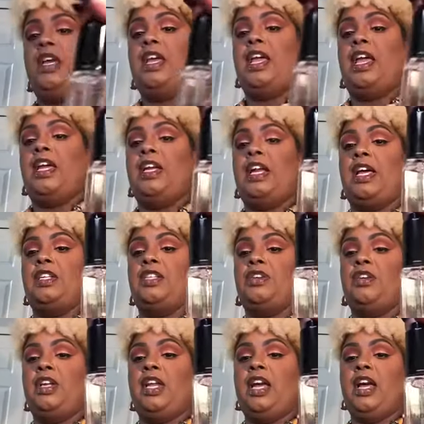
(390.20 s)
Inglot
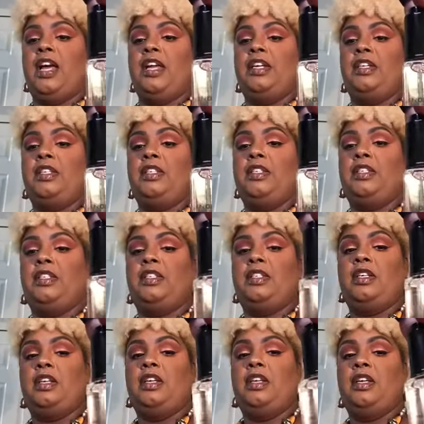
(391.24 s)
Duraline.
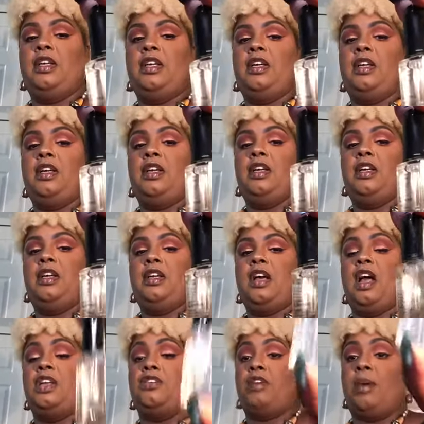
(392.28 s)

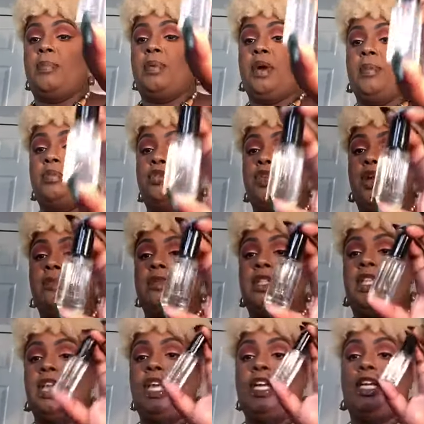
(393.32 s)
I drop a couple drops of
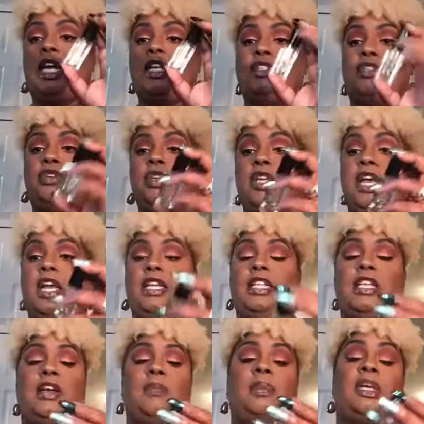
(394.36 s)
the Inglot Duraline in
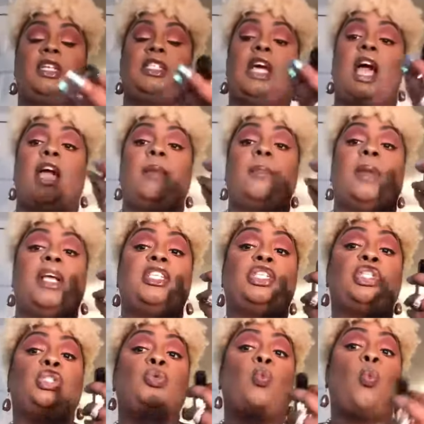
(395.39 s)
there because I am a
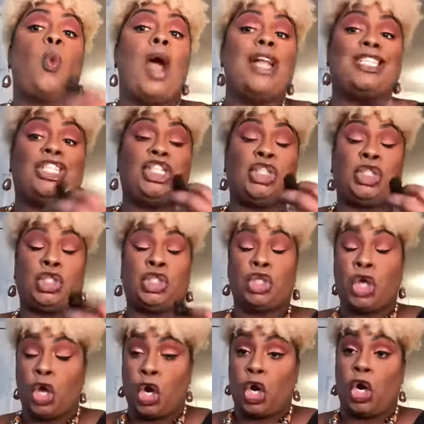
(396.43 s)

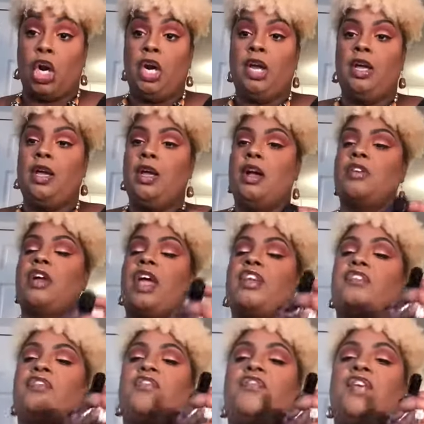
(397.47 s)
sweater. Okay,
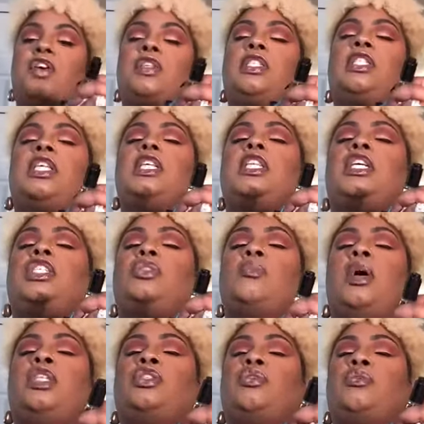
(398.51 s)
first thing that
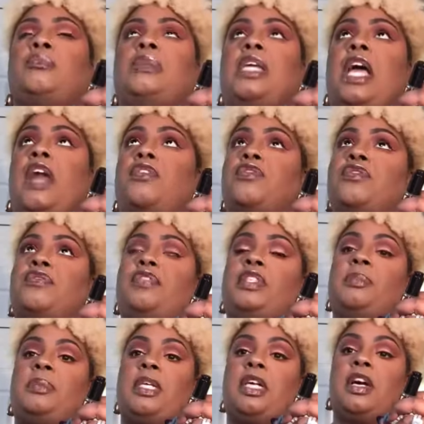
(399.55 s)
sweats on me, I don't know if
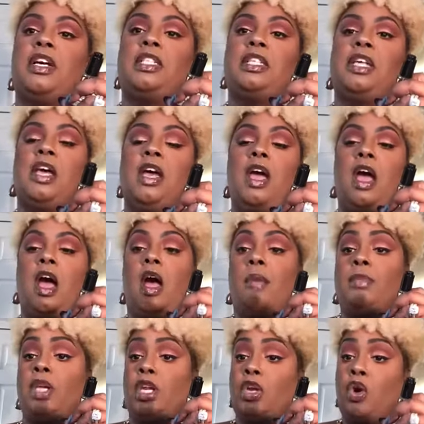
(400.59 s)
it's because
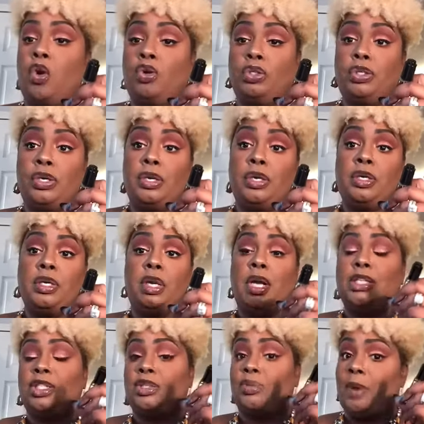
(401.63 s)
I'm getting older. I
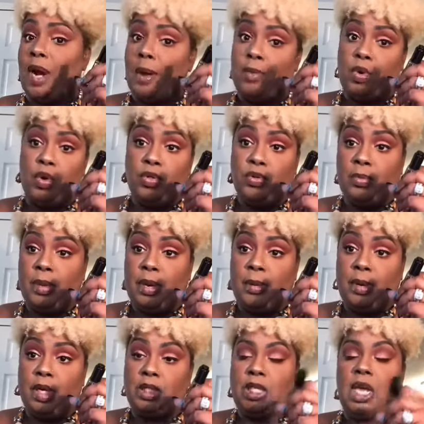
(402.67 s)
swear I'm going through
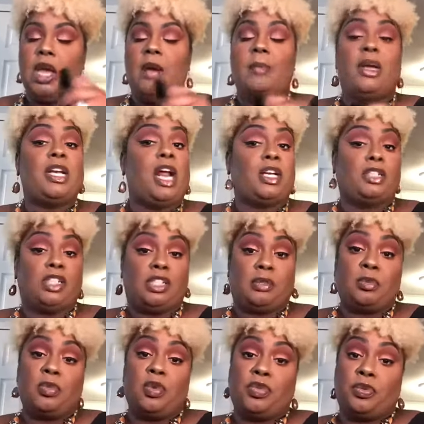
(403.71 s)
menopause. My doctor says
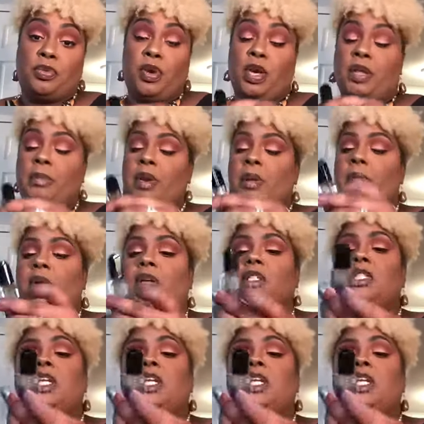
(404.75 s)
I'm going through early menopause.